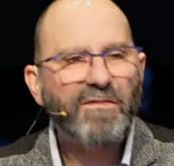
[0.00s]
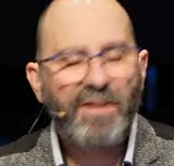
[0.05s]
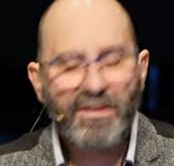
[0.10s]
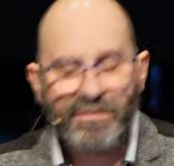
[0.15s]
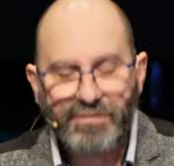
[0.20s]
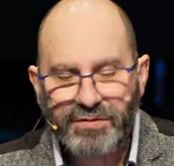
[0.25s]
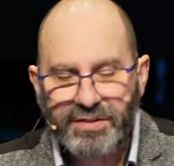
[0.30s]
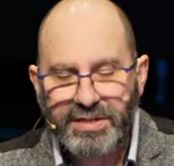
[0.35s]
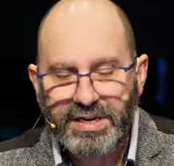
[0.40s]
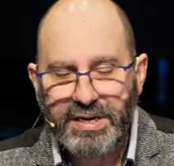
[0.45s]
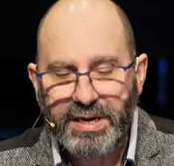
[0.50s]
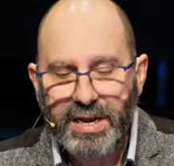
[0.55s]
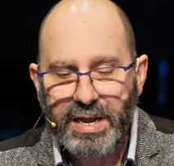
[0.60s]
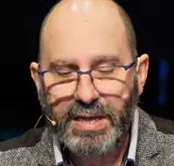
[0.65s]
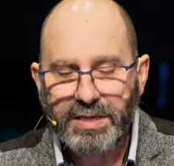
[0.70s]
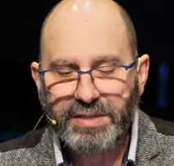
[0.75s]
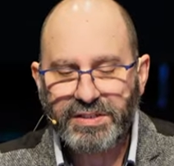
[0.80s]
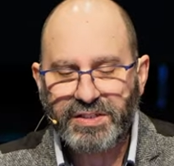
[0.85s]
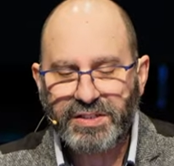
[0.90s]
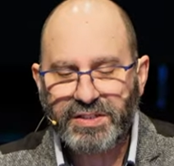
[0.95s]
50
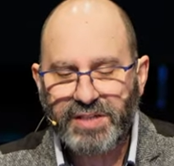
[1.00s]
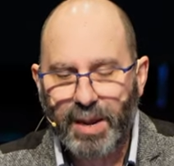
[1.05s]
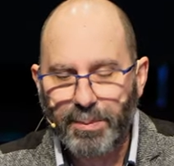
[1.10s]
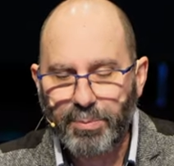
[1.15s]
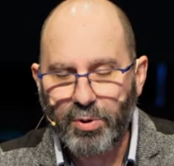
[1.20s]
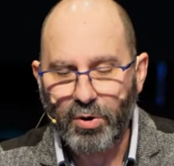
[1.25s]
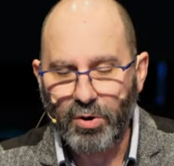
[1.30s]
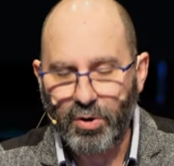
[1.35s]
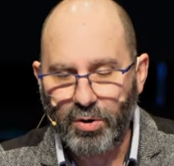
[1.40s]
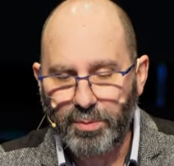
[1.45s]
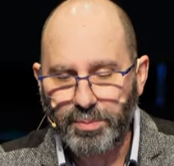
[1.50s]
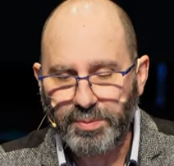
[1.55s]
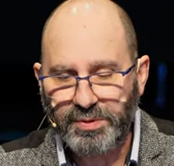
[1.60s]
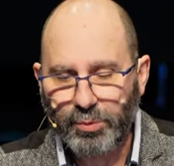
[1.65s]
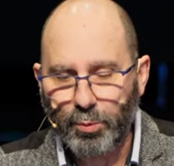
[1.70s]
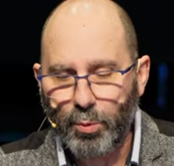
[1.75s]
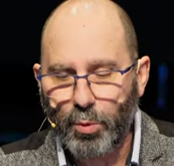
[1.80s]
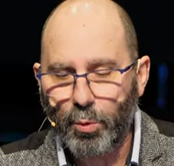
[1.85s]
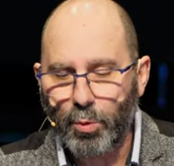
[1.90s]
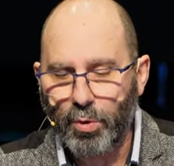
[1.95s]

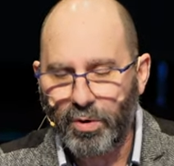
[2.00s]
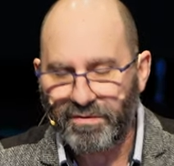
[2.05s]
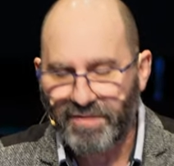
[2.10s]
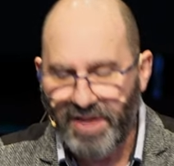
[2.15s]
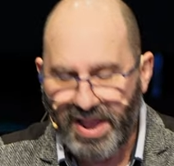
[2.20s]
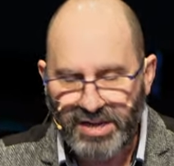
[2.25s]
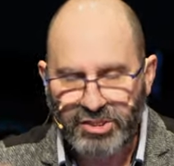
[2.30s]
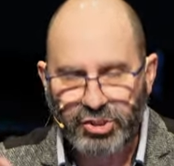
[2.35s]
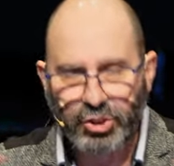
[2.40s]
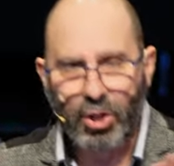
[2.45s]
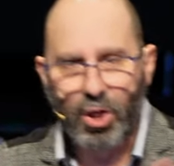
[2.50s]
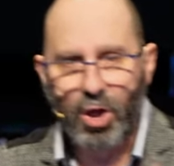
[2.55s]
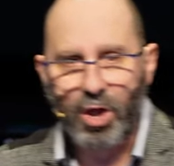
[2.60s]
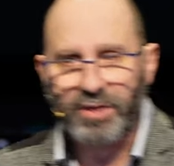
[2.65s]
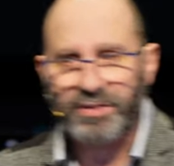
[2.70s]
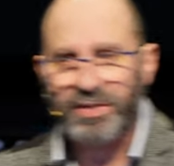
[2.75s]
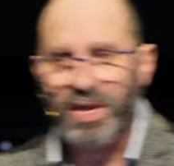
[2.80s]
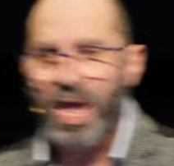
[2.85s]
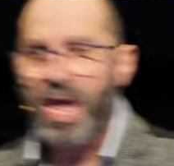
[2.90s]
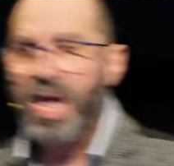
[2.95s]
suburbs were evangelised